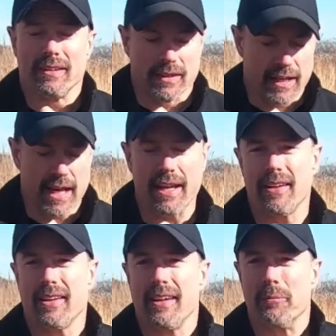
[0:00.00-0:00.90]

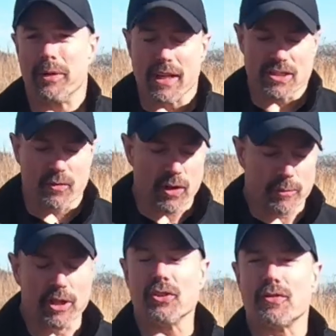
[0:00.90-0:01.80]
Today, because of what I'm
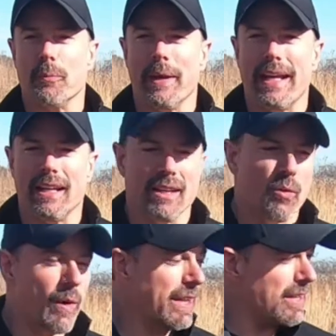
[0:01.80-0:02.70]
going to use for bait and
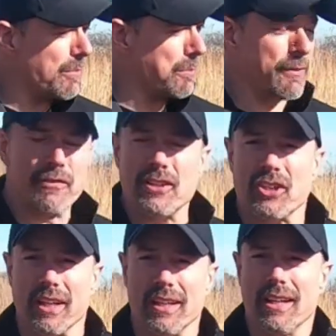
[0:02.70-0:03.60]
the way that I'm going to be
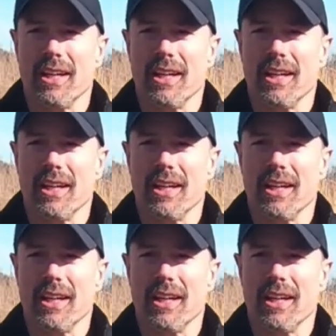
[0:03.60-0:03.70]
fishing,